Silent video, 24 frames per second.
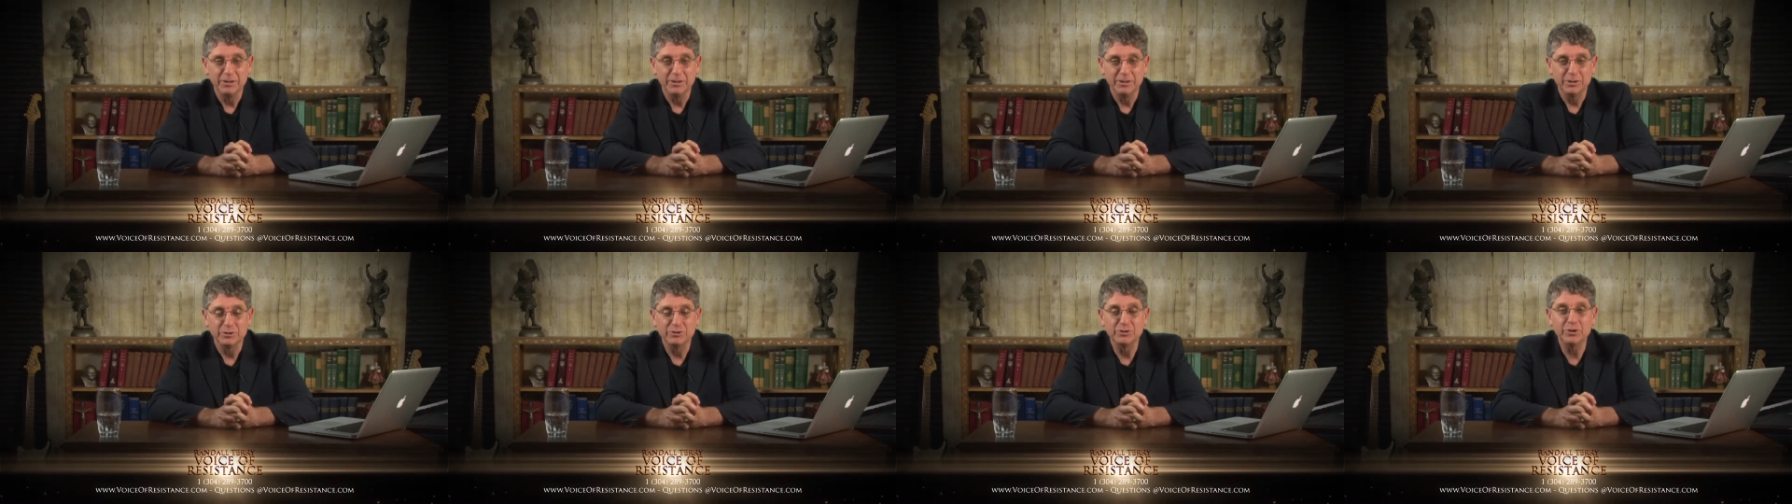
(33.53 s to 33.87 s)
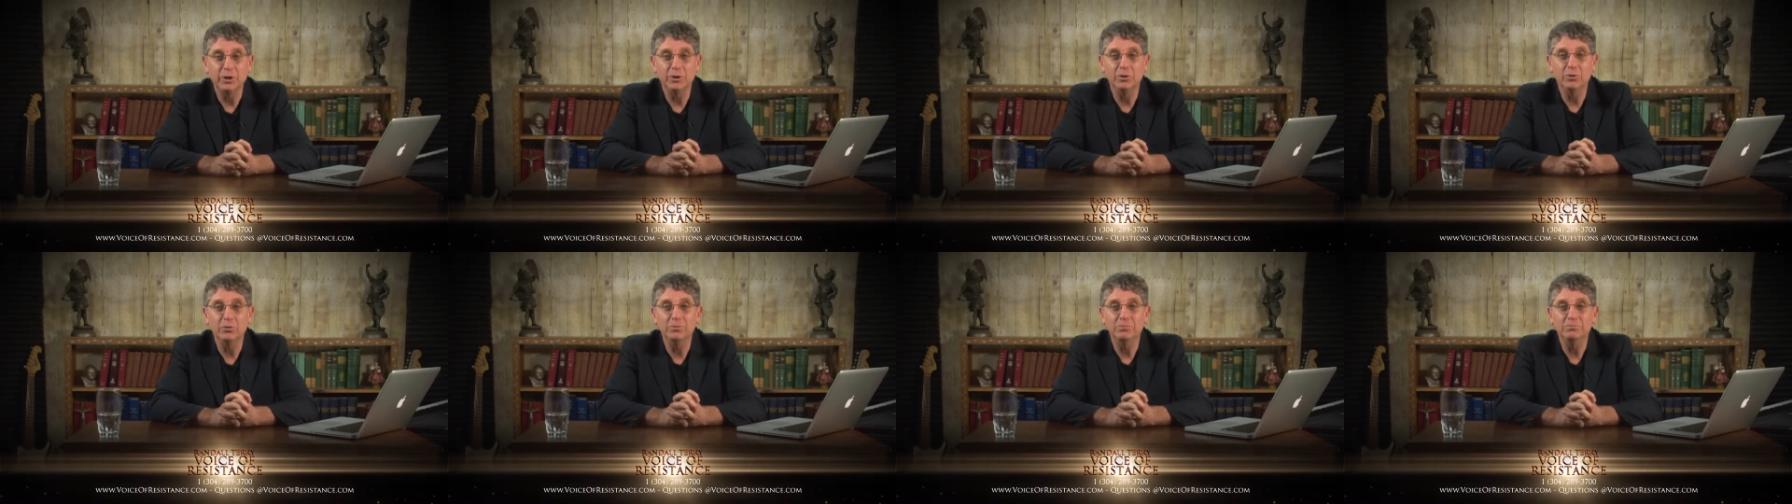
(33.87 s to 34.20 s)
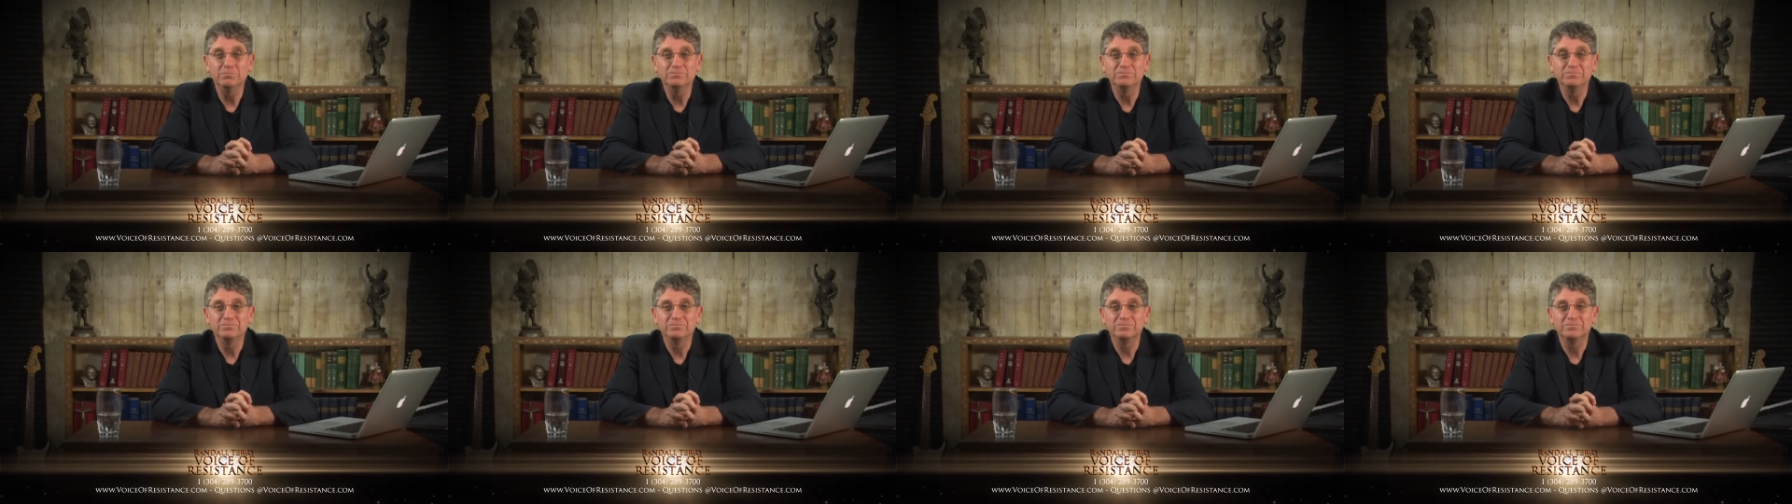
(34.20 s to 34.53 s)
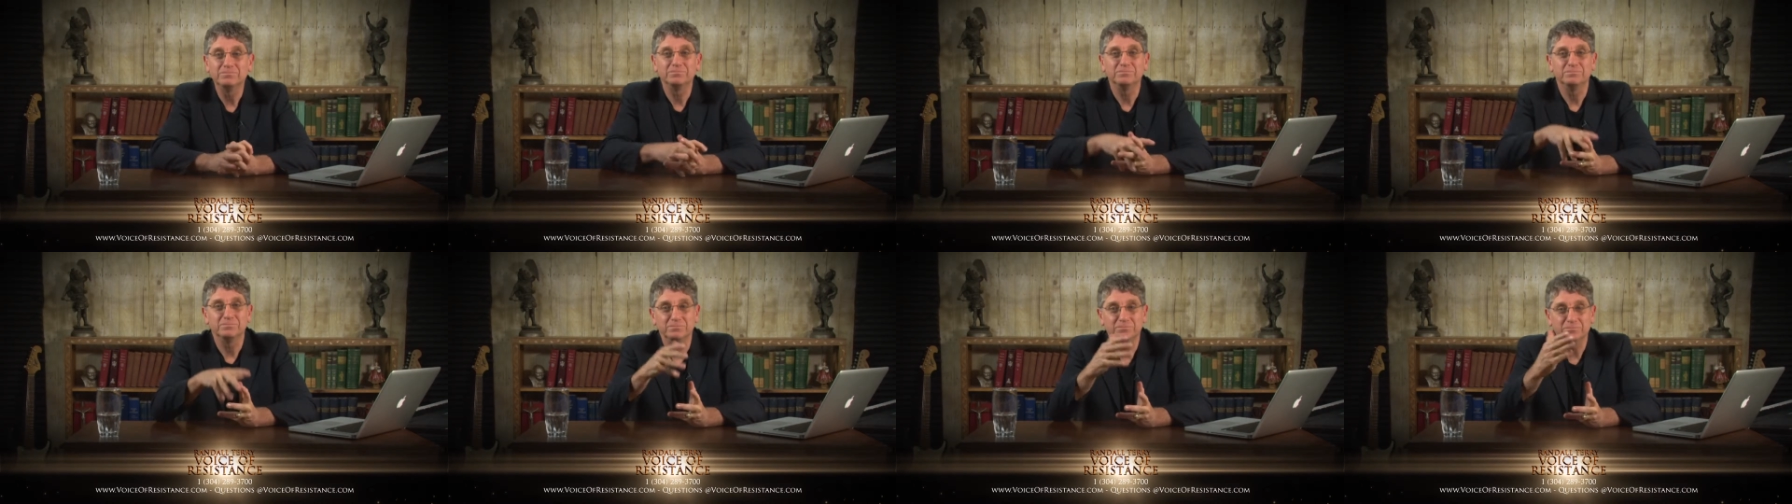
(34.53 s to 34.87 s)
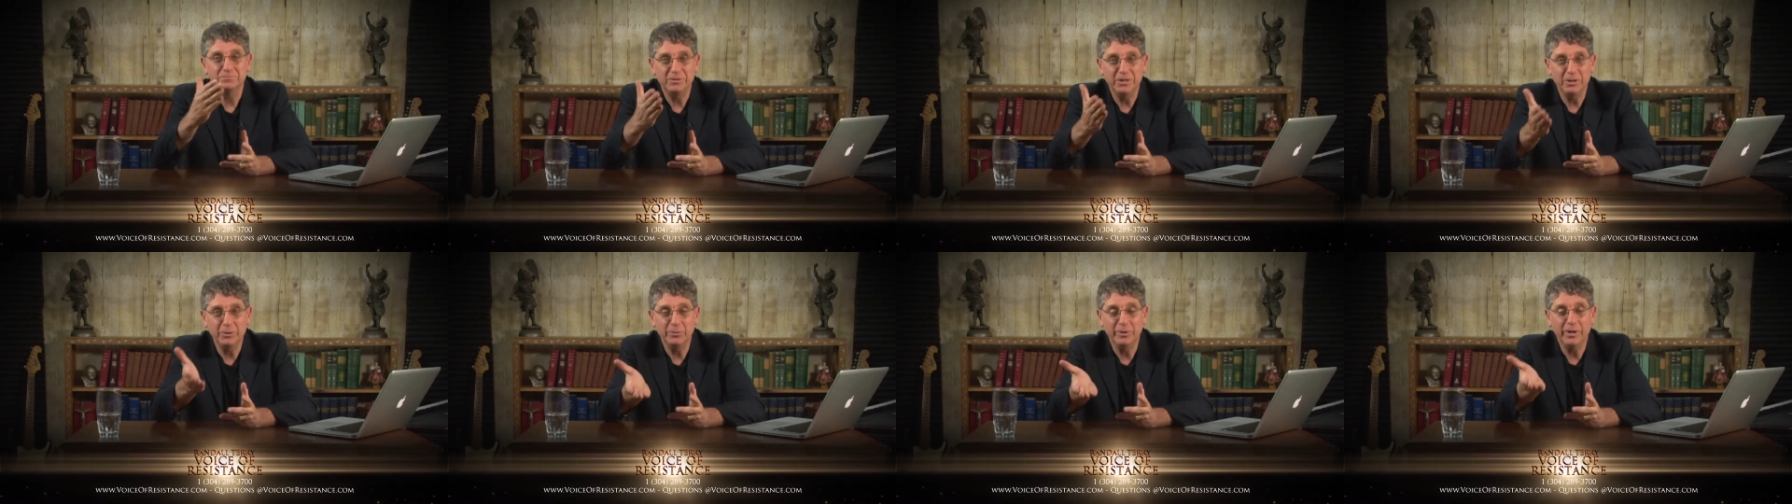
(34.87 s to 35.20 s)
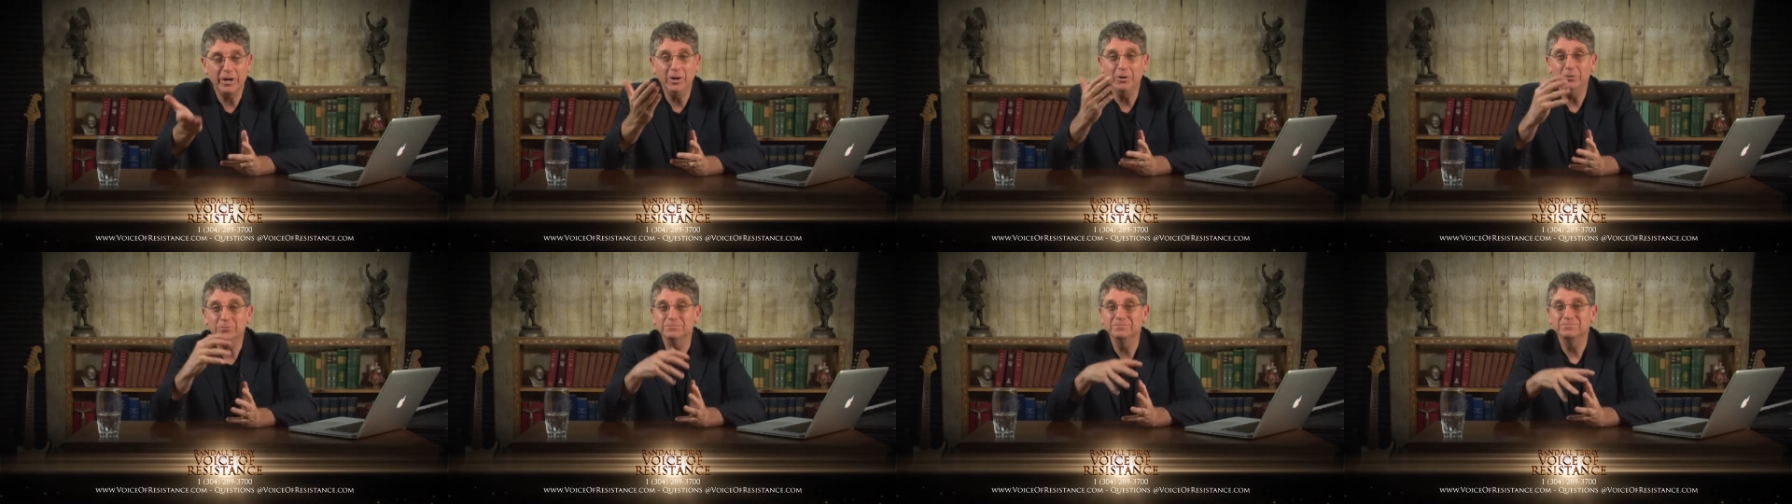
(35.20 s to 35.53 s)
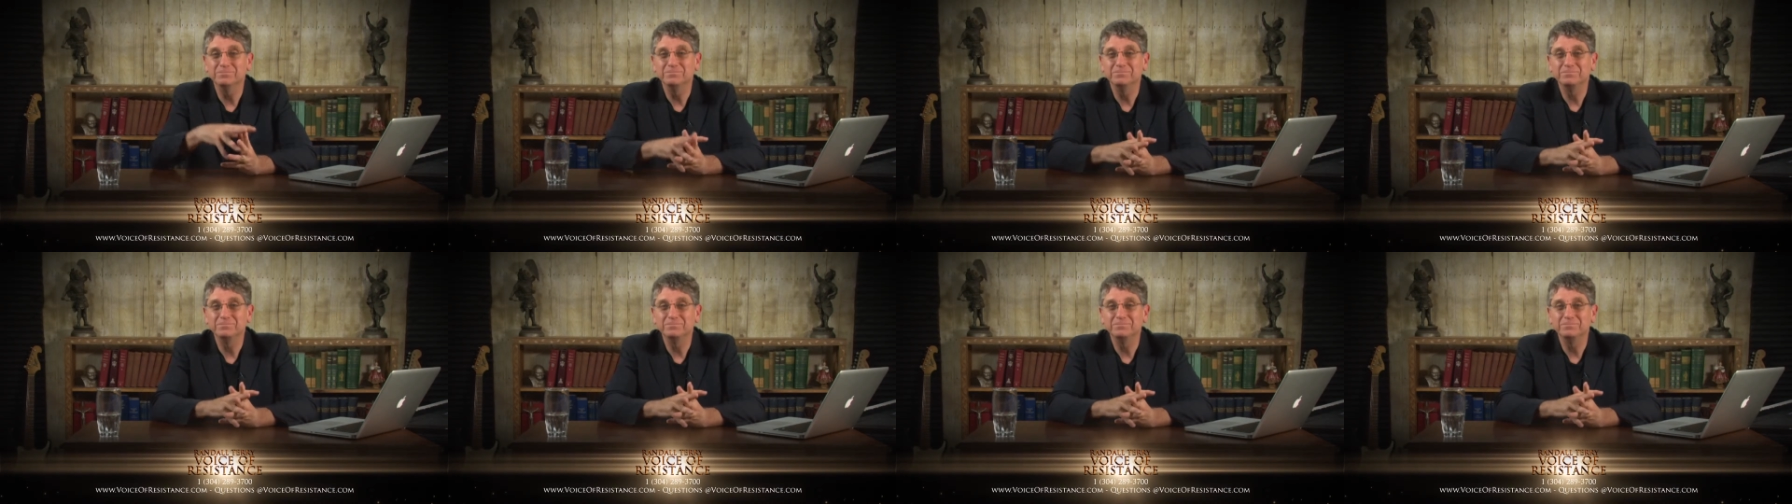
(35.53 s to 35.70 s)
So, here we go.